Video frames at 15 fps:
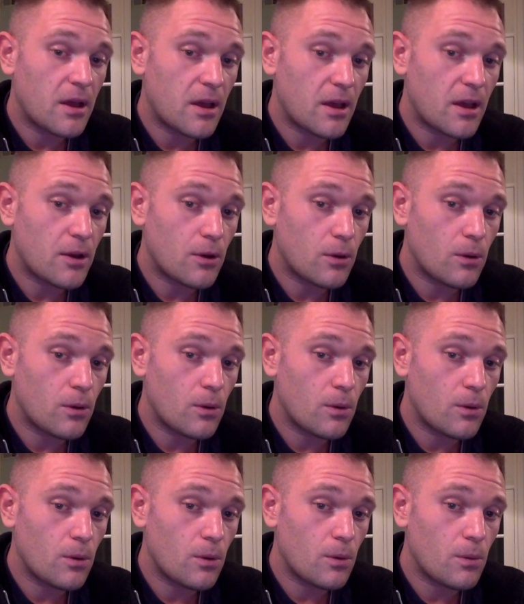And
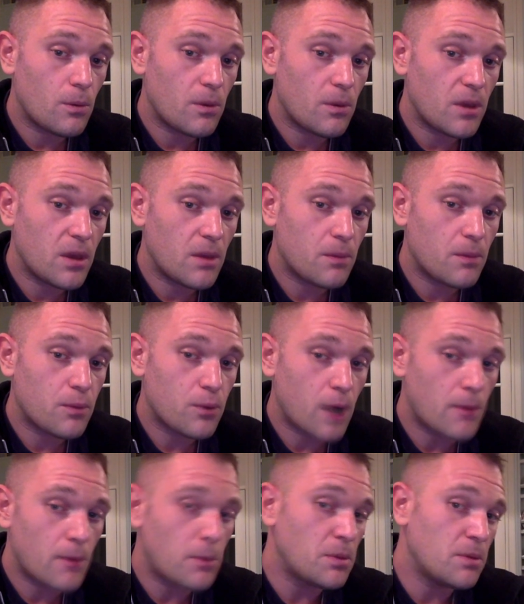
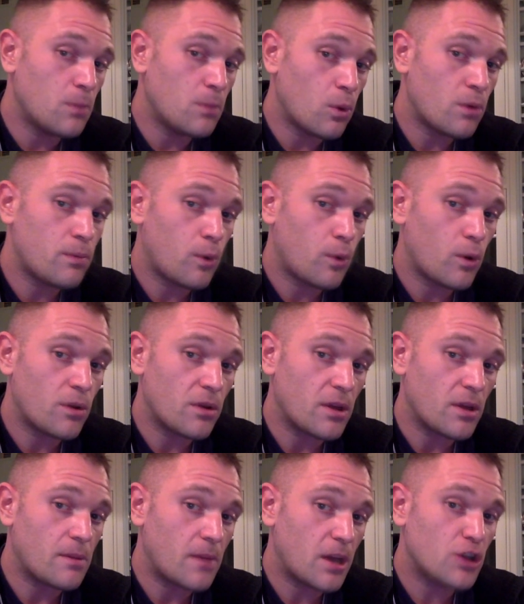probably more
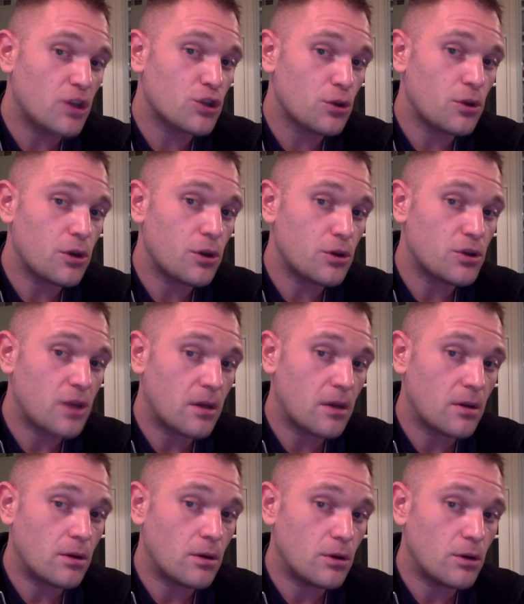importantly, make sure that you're staying
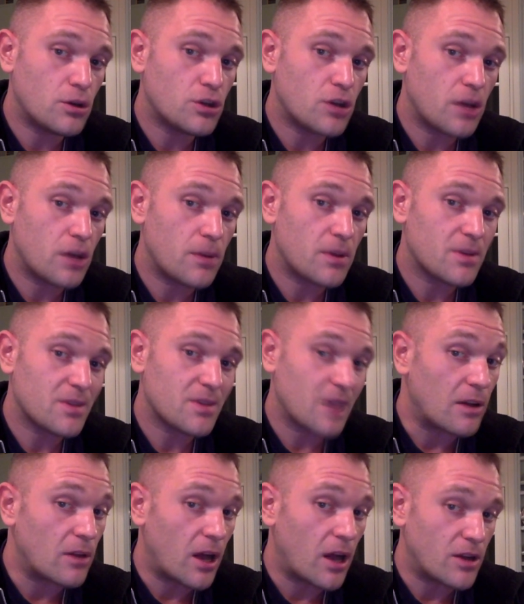in good shape
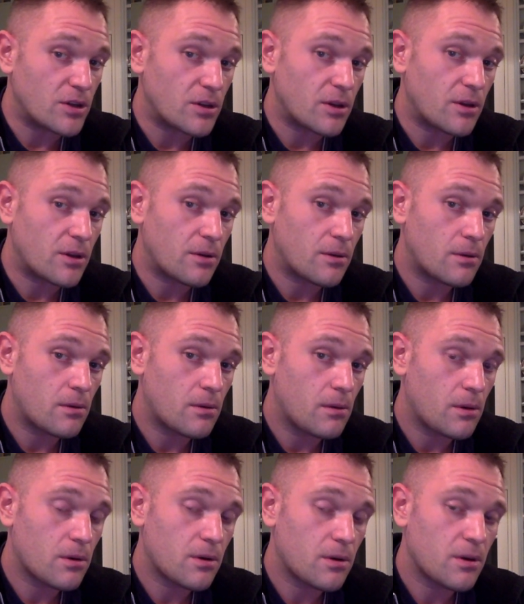psychologically.
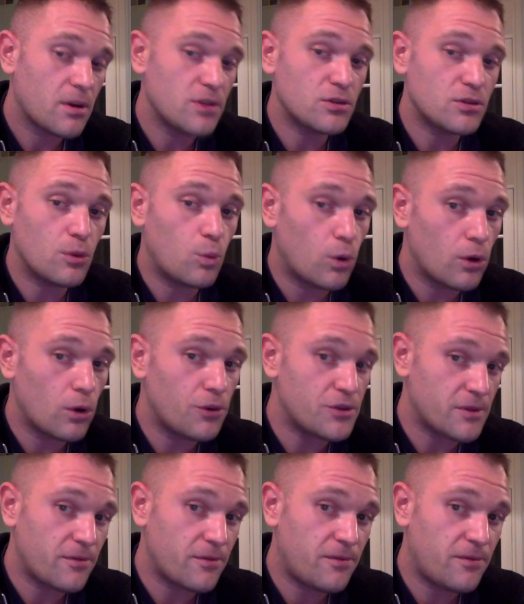Because the world is a